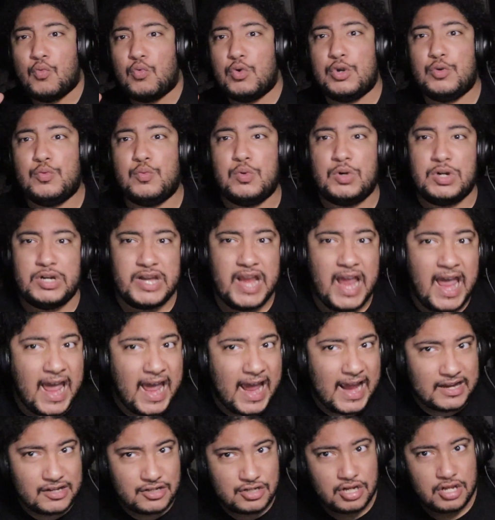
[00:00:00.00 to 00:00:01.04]
we
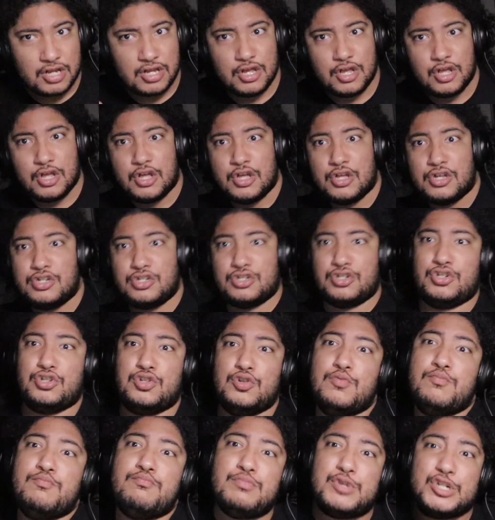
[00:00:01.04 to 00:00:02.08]
react
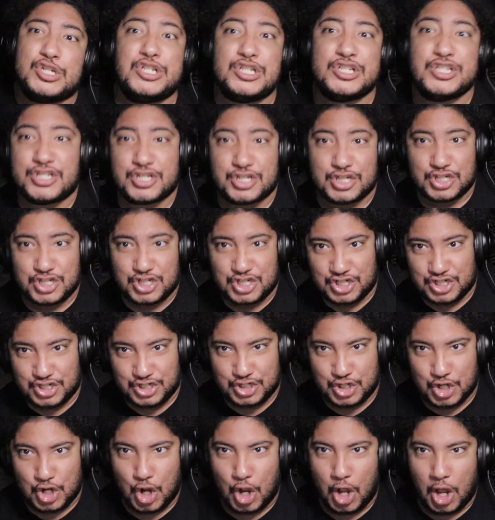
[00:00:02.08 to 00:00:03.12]
to M three
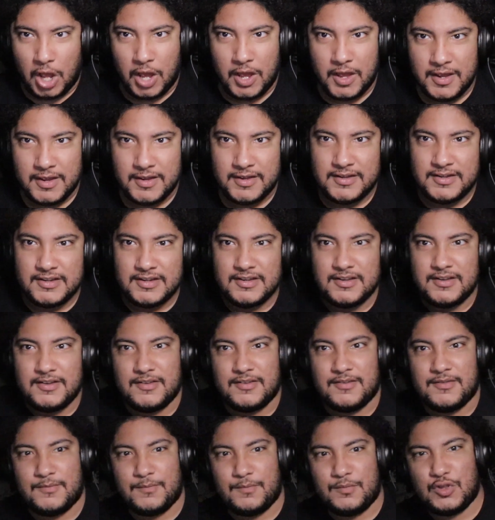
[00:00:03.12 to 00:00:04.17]
gan!
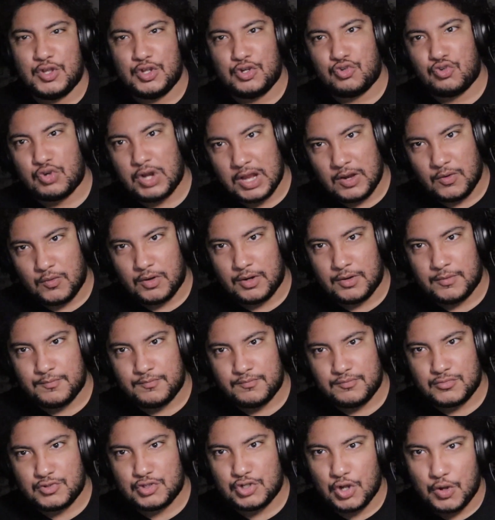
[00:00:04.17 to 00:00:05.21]
The trailer.
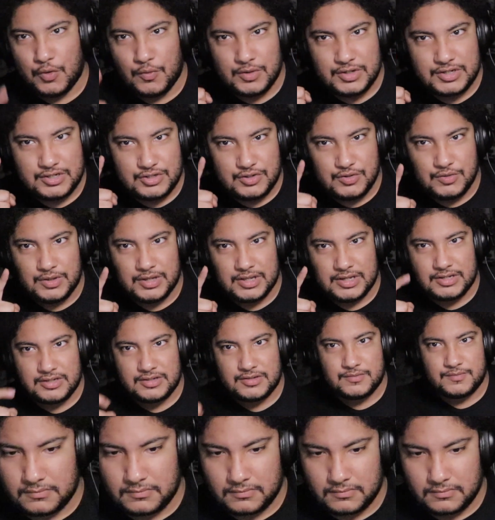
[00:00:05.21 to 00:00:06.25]
So let's do
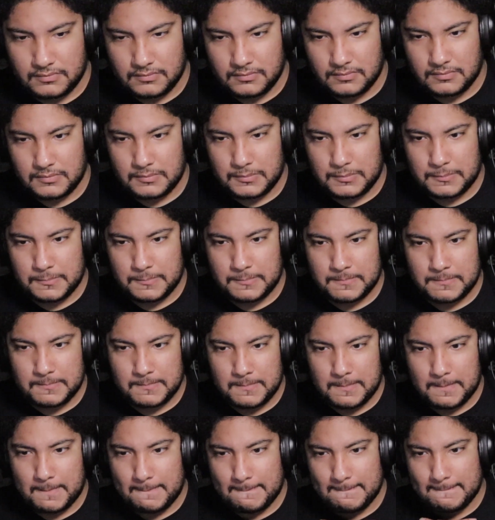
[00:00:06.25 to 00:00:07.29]
this.
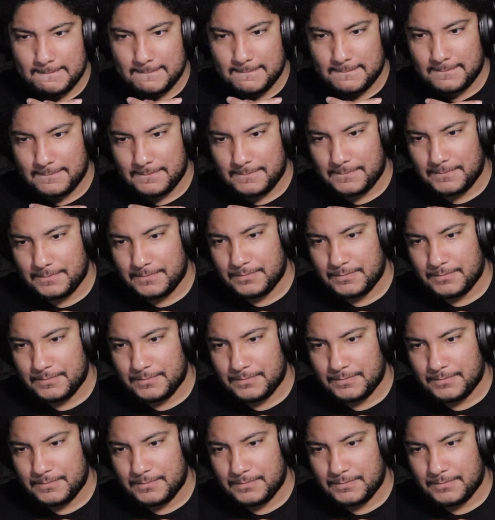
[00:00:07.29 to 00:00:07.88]
Katie, you lost your